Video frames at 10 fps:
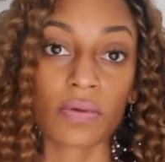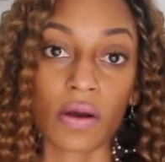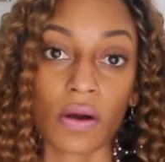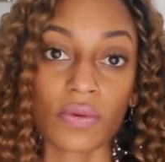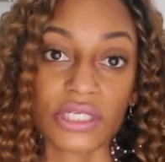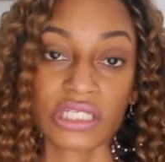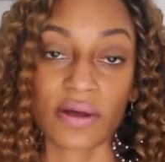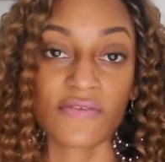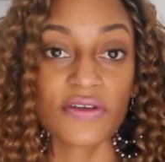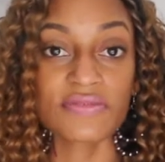Pro, which is
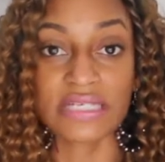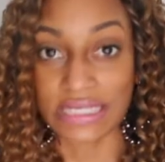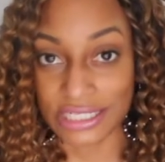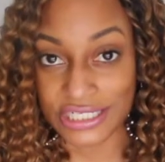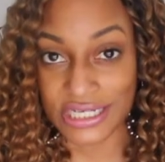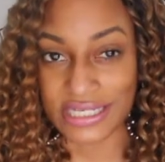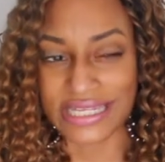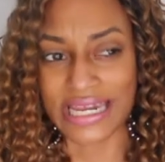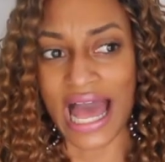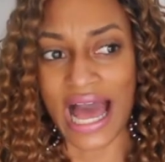about 15 inches,
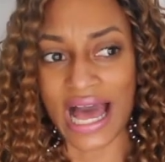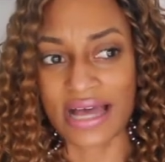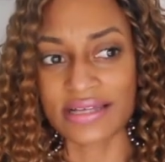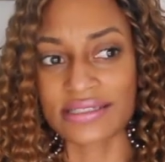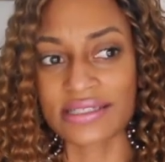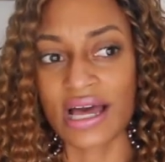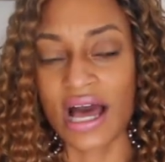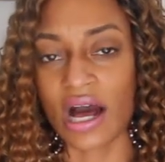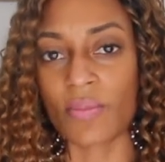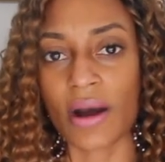and it has
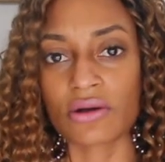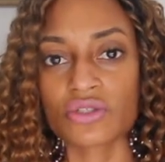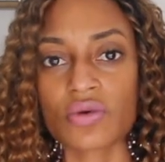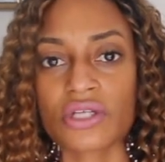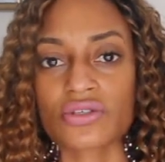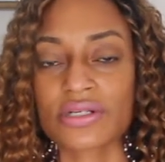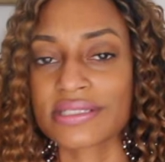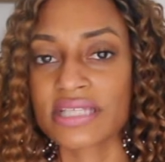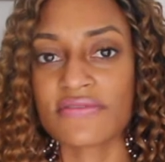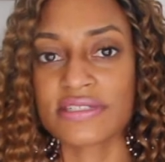about
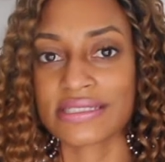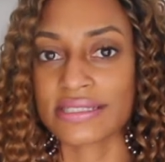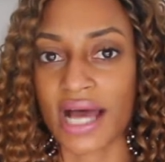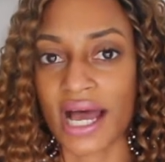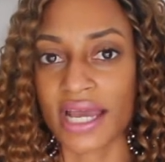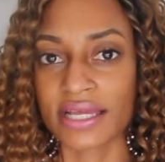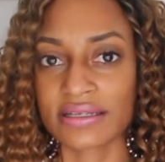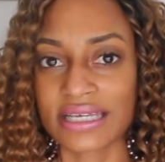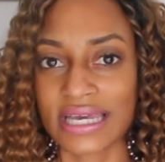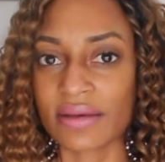
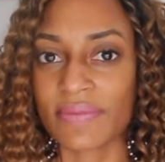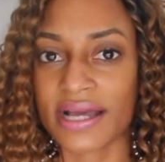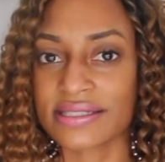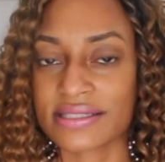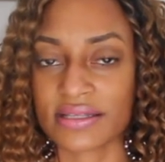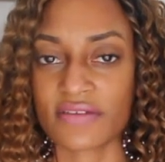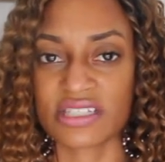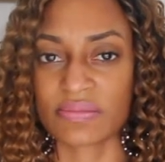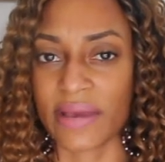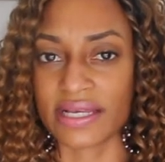279 gigabytes of
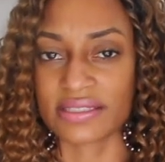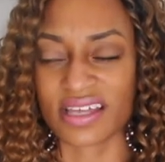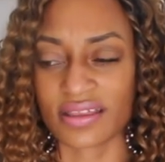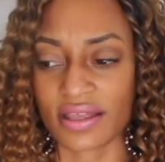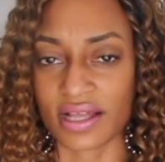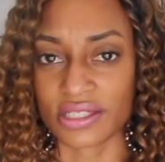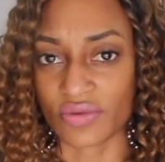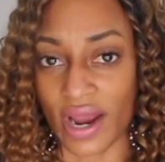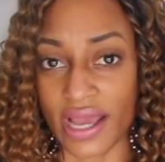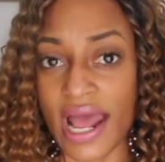space. I think that's
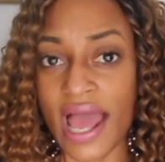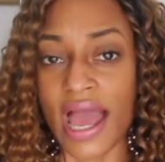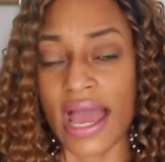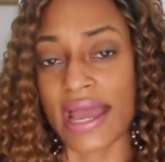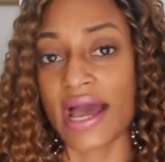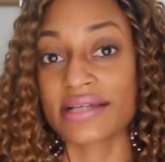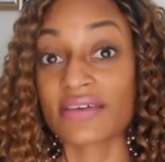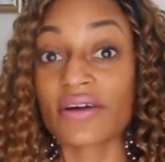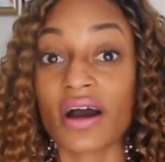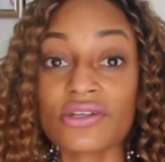right. And
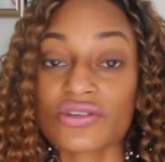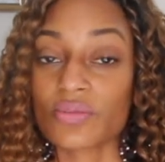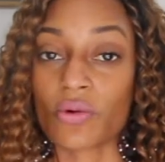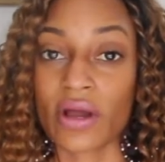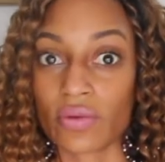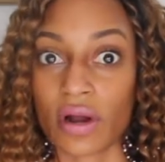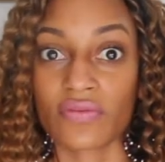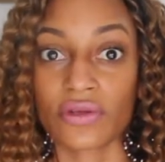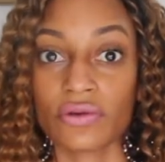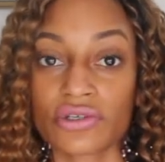I've gotten to the point where
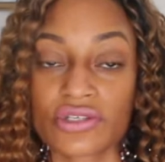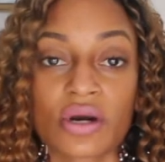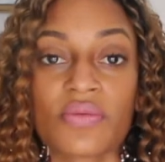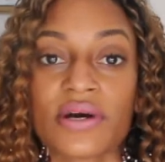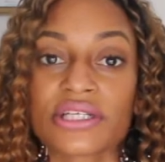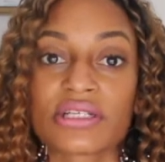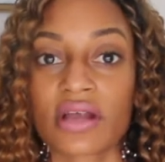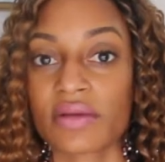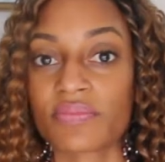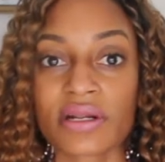I've used so much,
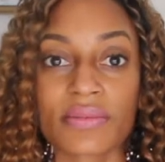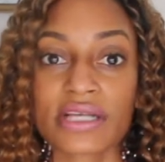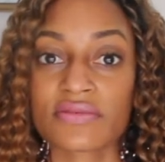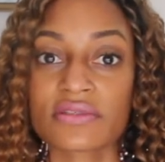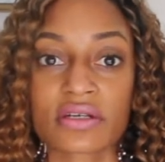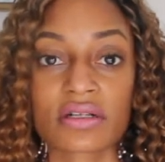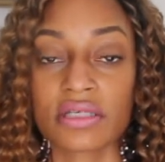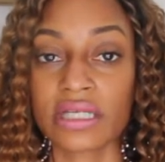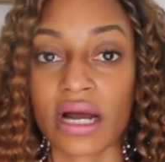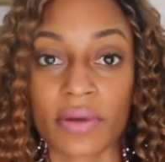I pretty much have to
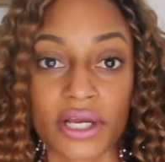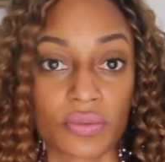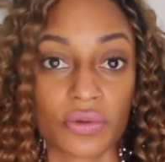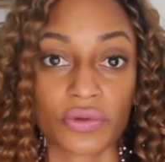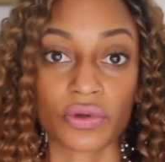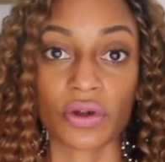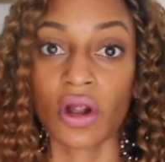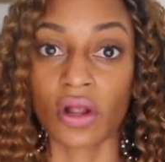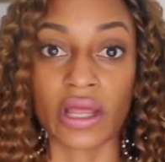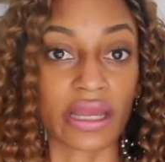clean out my computer
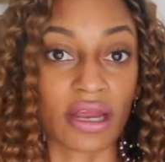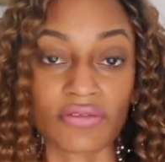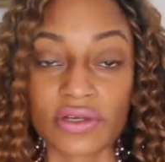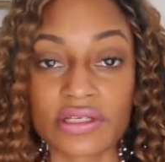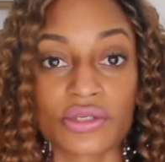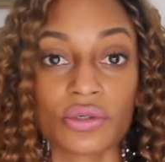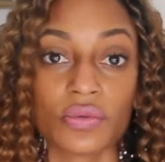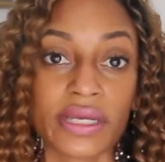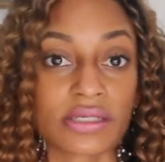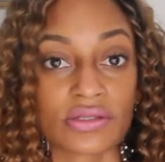like every 2
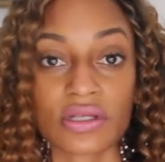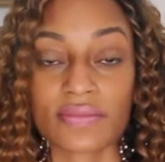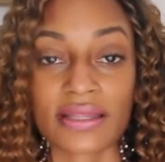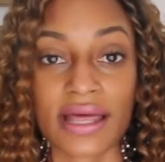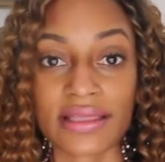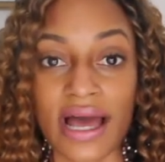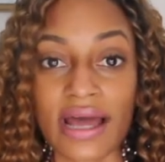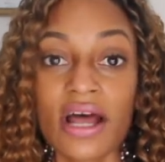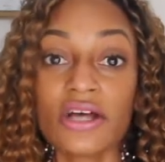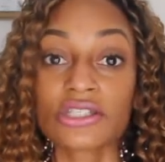weeks or something like
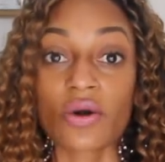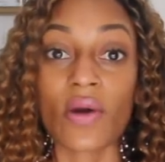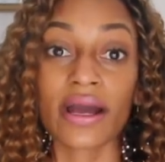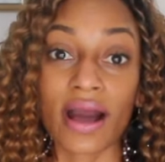that. So I